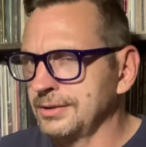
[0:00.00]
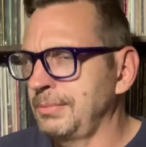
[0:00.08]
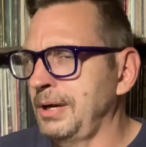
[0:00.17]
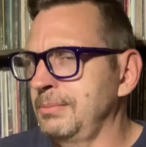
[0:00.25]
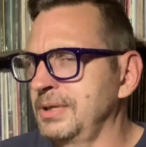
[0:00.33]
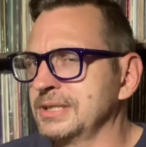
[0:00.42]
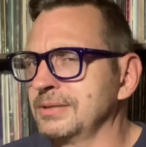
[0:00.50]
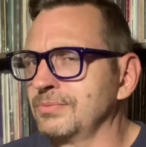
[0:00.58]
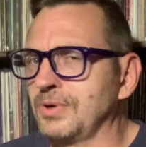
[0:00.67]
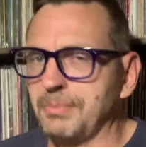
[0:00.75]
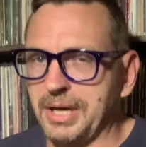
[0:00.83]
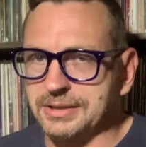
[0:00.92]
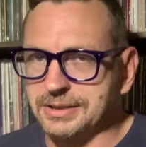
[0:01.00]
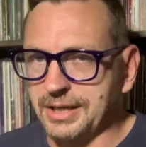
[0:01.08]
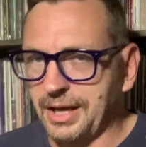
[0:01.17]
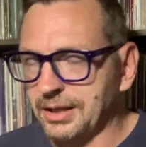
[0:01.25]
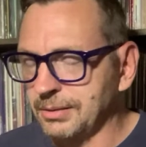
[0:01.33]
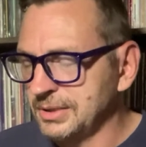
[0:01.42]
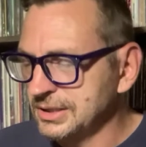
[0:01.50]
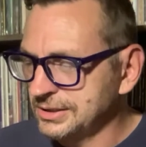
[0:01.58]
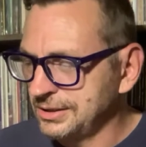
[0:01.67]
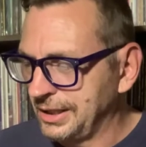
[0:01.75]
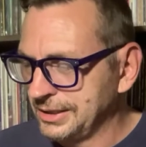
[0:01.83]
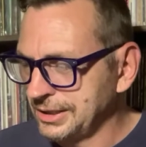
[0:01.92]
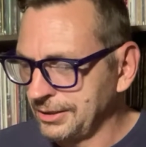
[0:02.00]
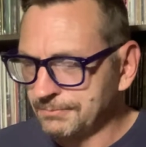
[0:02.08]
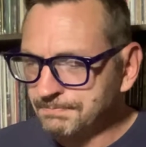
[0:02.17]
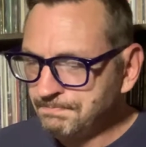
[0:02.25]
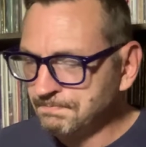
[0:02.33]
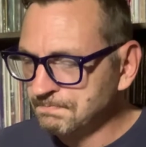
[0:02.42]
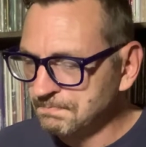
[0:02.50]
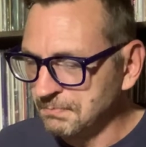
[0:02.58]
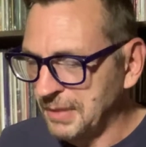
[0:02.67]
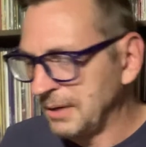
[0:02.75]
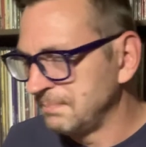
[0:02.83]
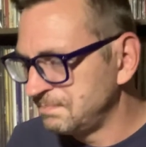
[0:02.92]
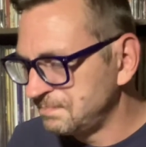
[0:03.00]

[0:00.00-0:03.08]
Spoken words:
might be some romantic elements to that song. But